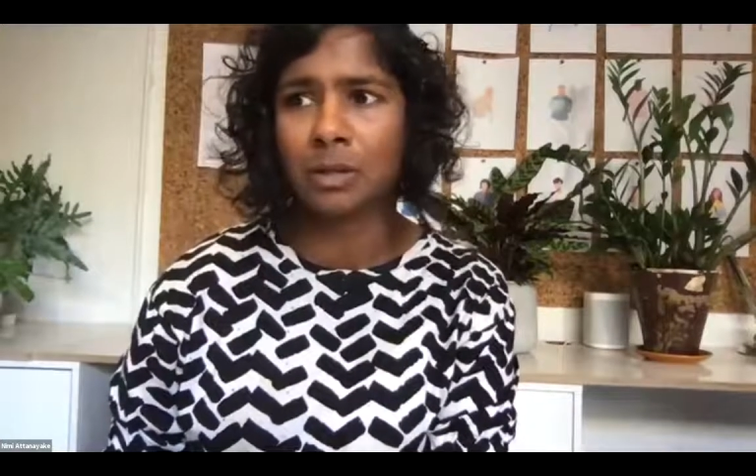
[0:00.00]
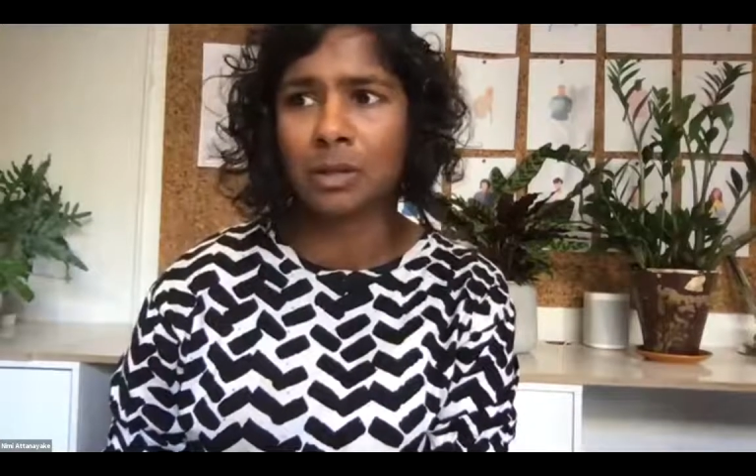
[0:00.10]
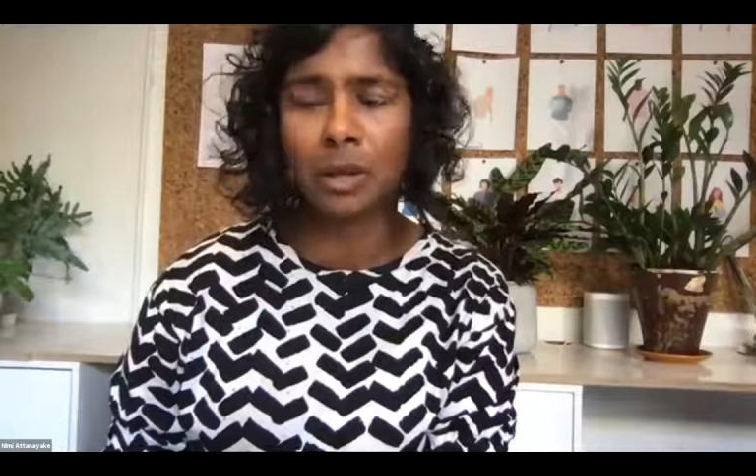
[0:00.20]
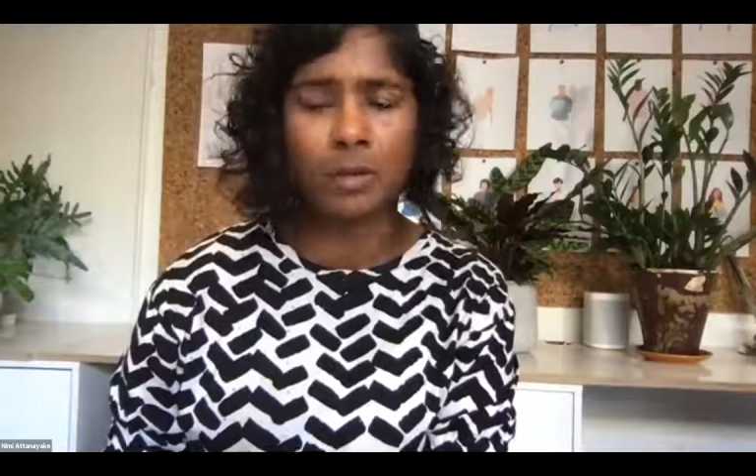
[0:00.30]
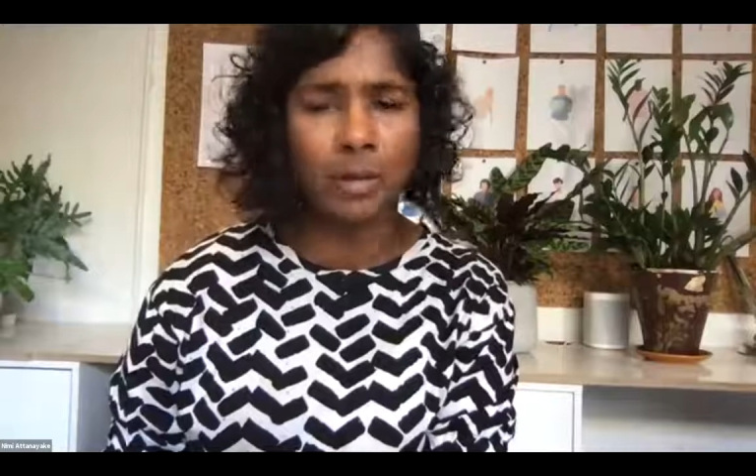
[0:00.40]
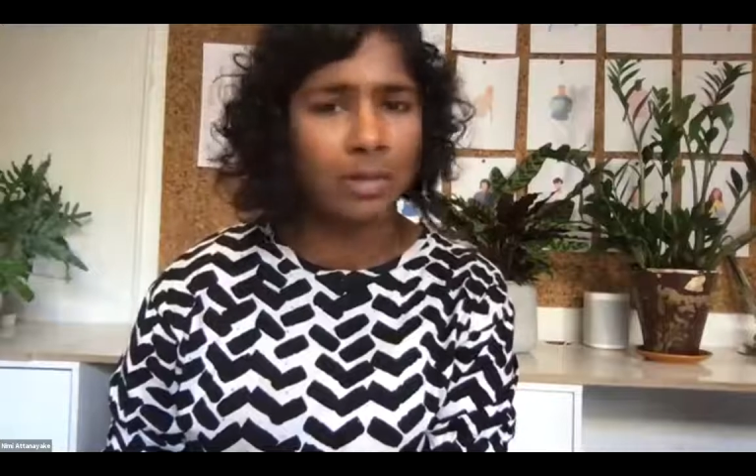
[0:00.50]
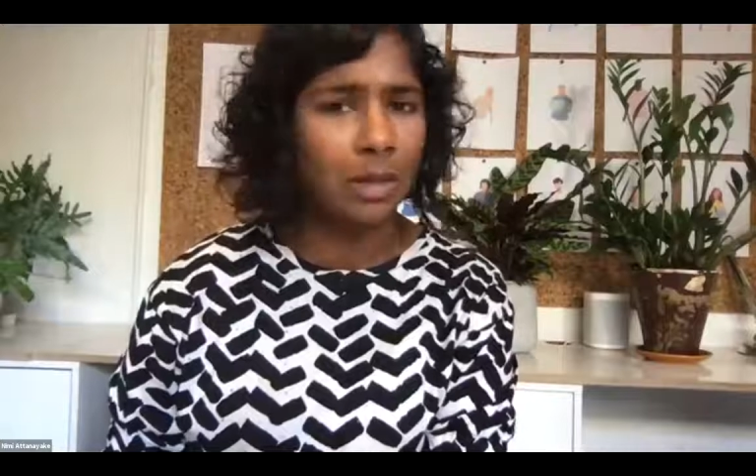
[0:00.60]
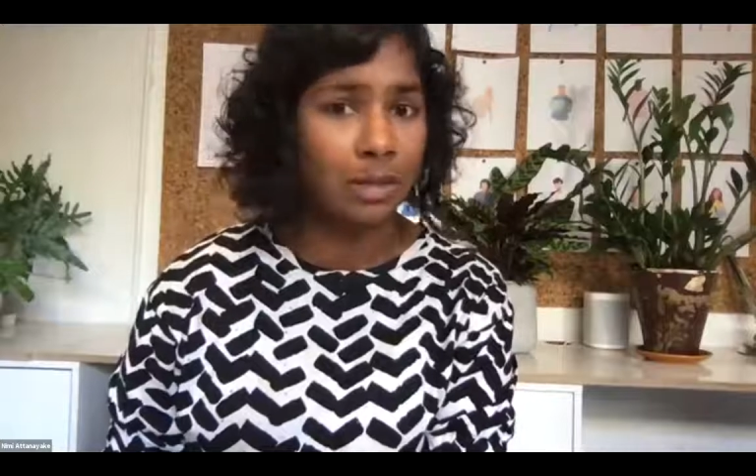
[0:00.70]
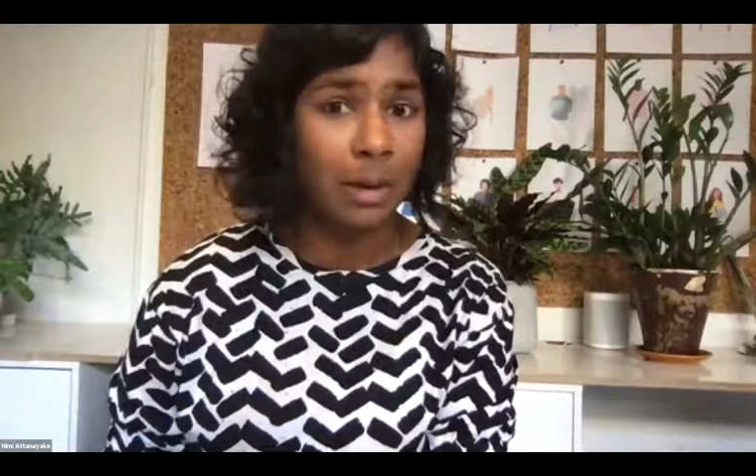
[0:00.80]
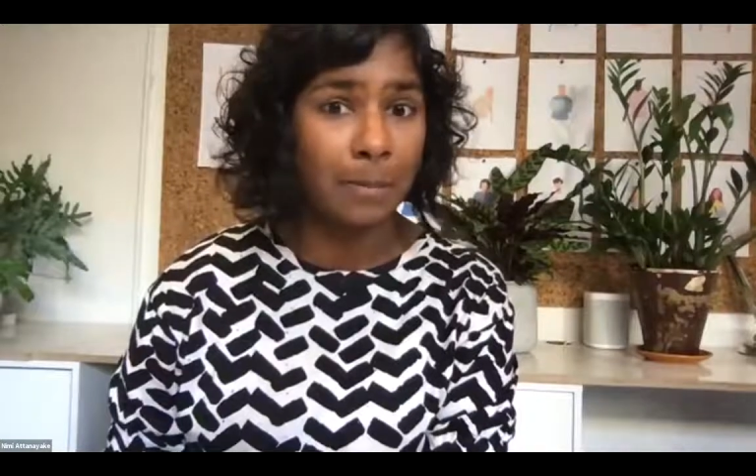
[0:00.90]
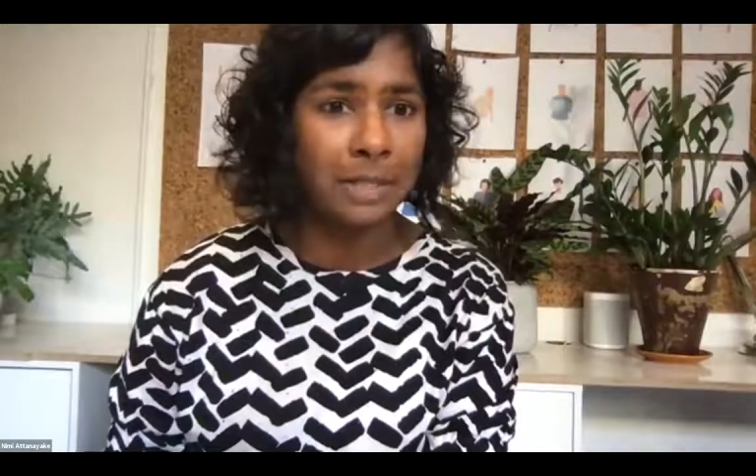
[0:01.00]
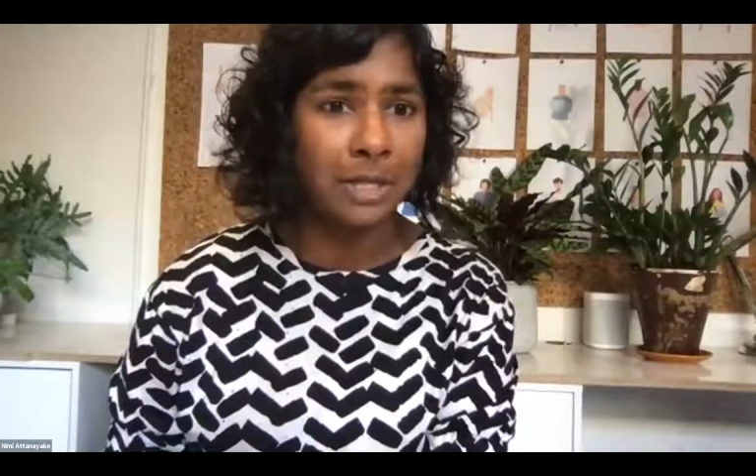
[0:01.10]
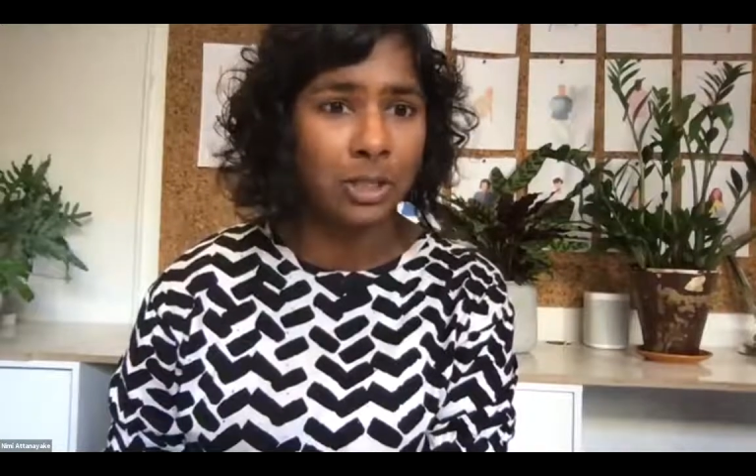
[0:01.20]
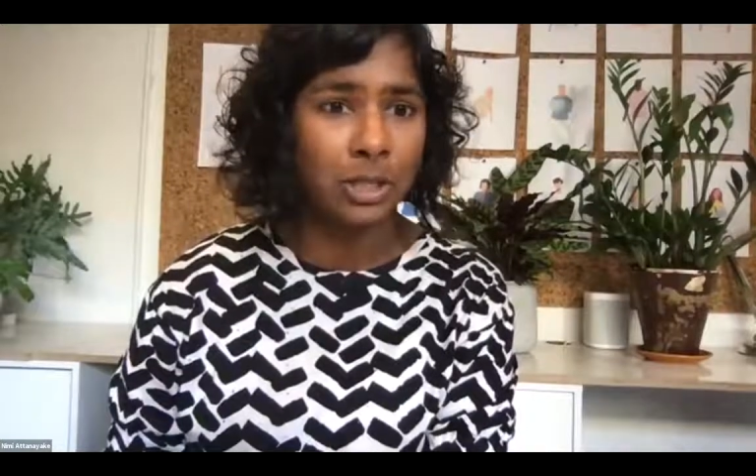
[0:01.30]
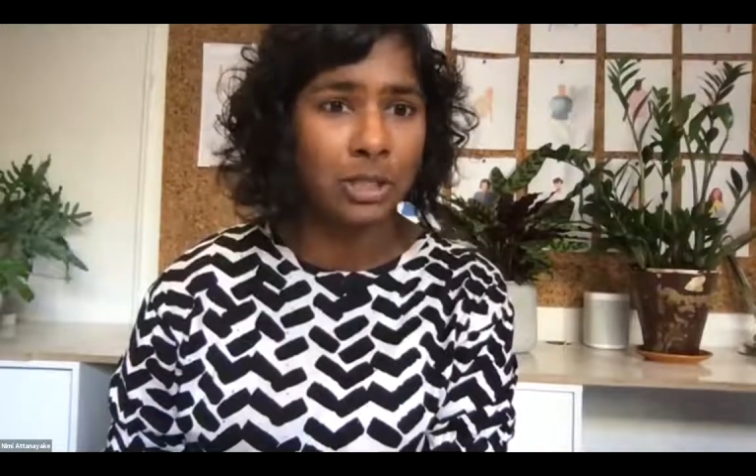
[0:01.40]
you know, that they're
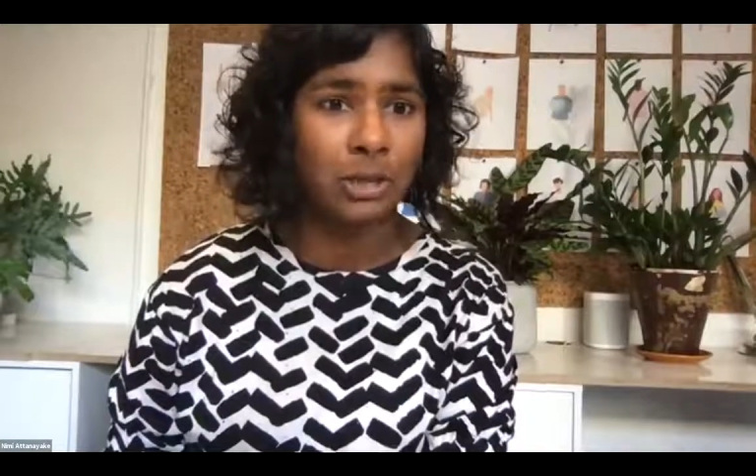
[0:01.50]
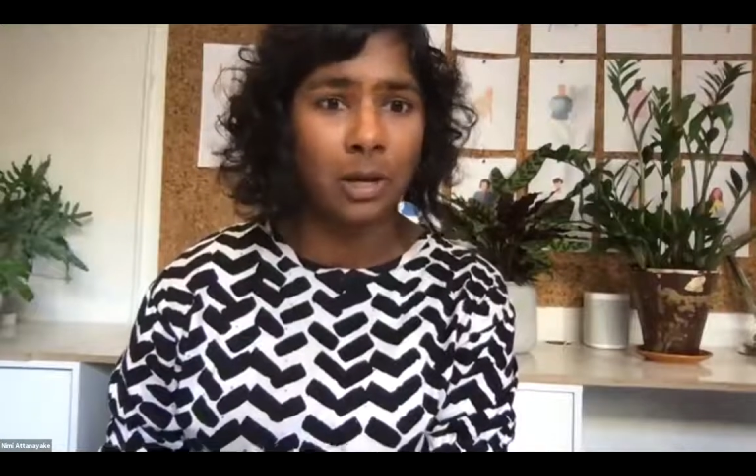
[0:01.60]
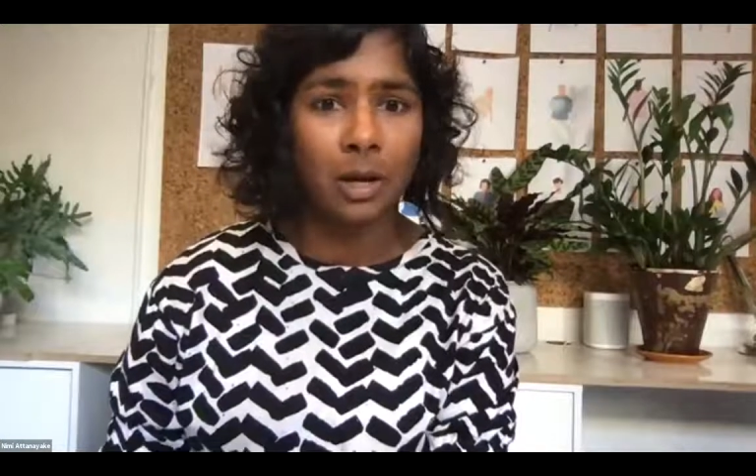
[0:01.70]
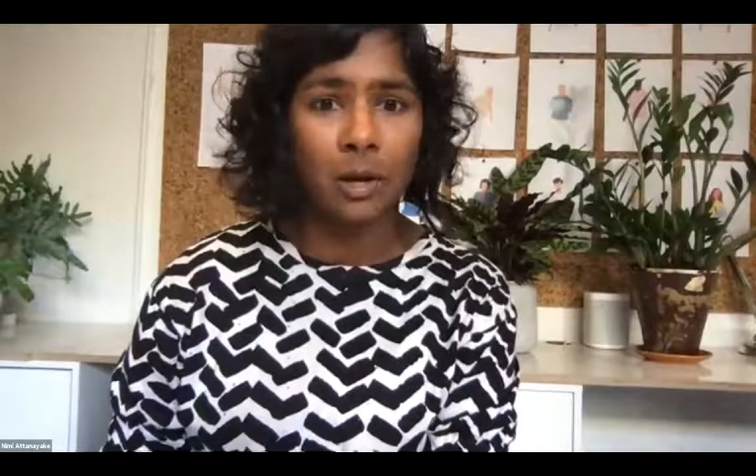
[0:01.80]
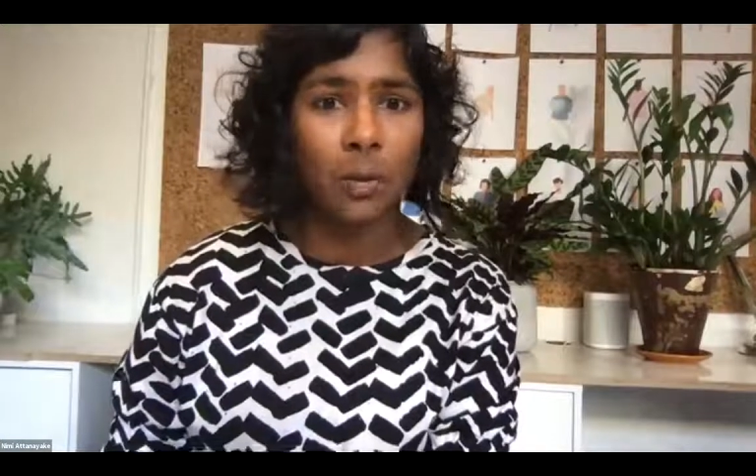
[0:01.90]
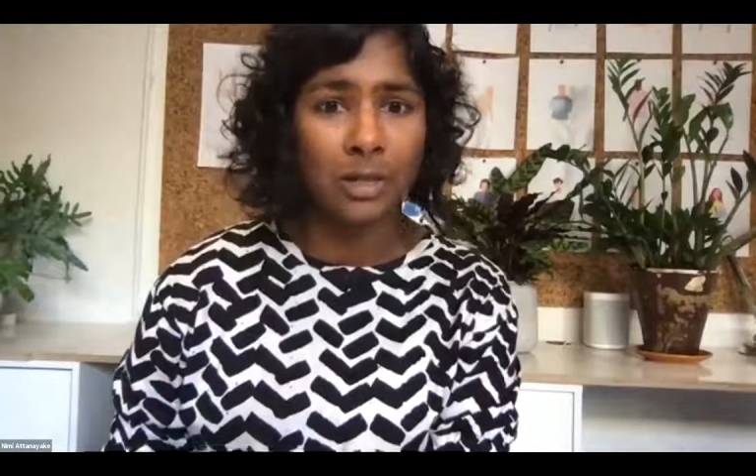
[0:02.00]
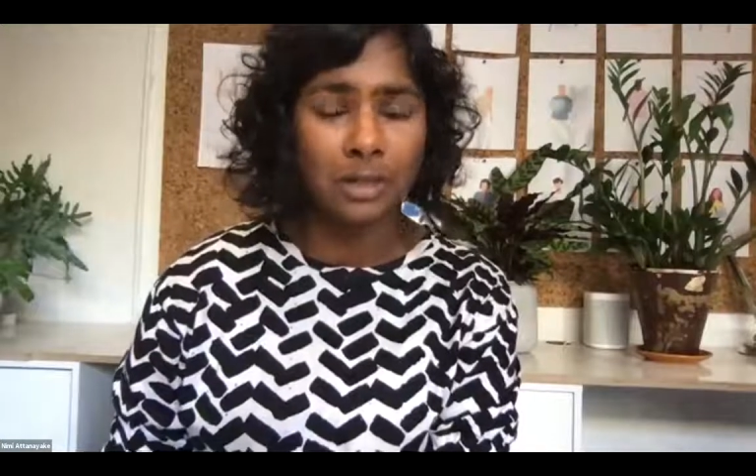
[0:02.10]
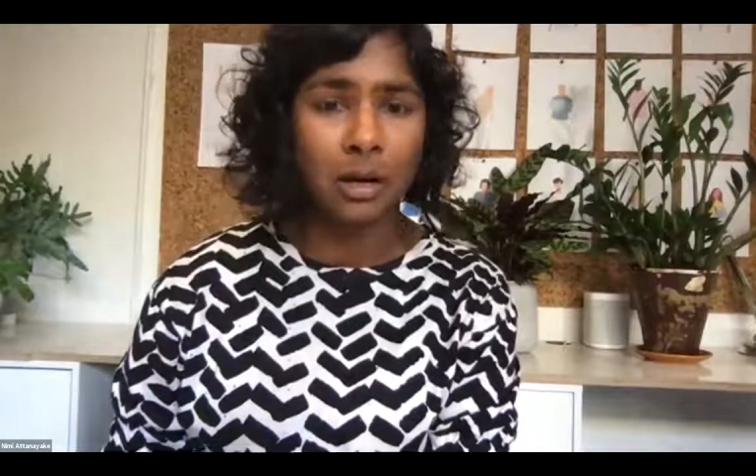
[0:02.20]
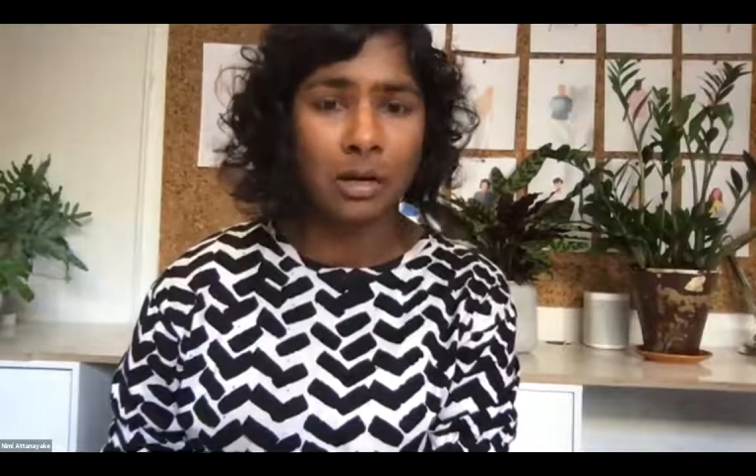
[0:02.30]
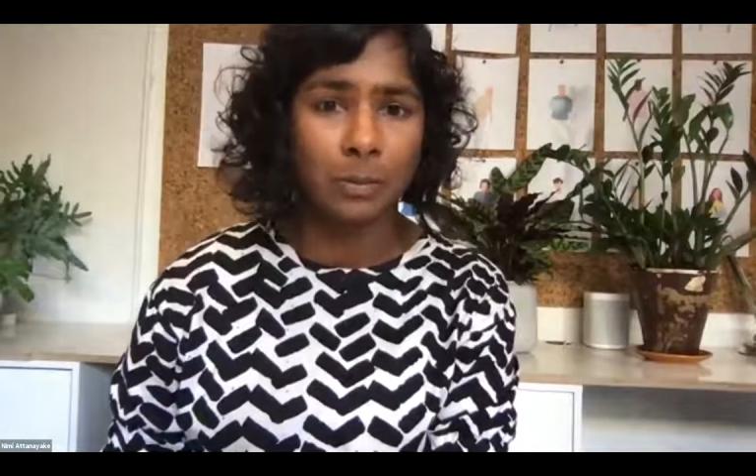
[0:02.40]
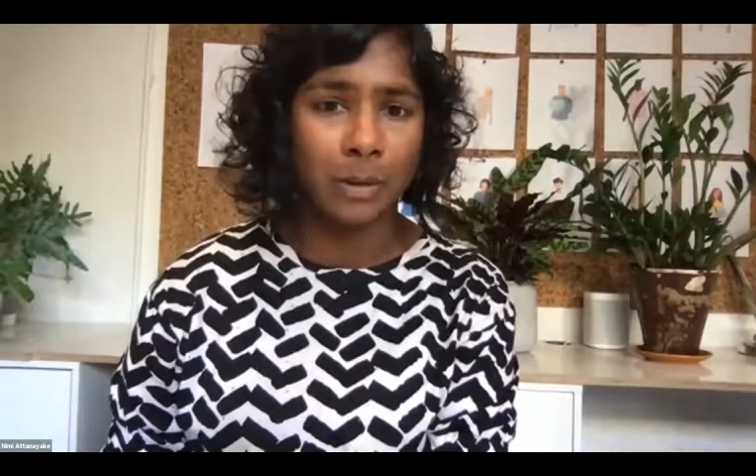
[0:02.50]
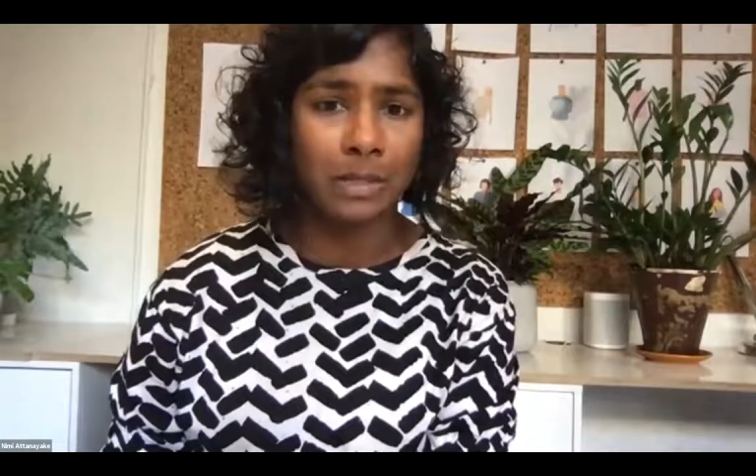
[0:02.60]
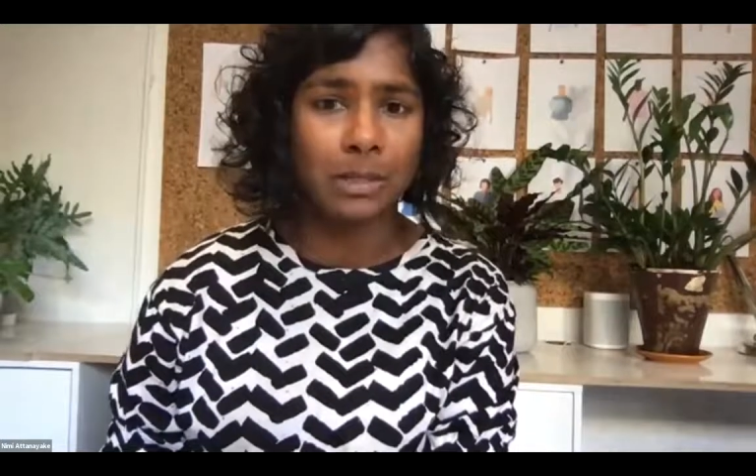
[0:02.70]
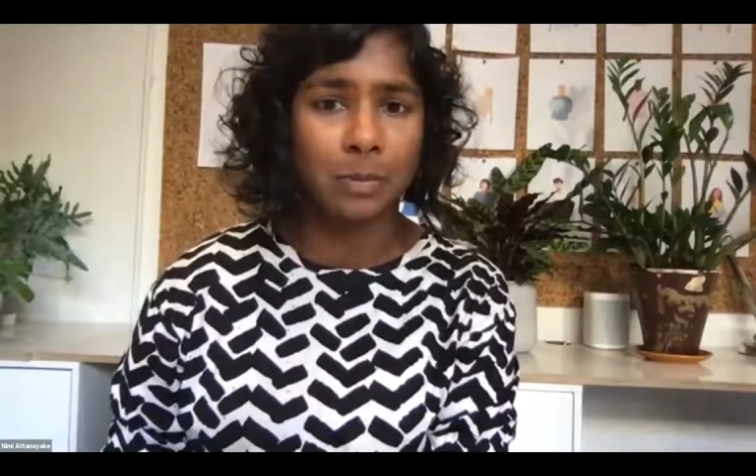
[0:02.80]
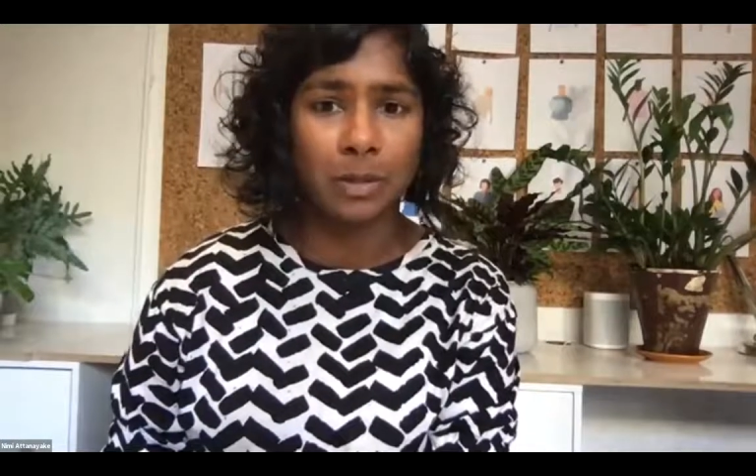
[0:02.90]
potentially quite dark spaces,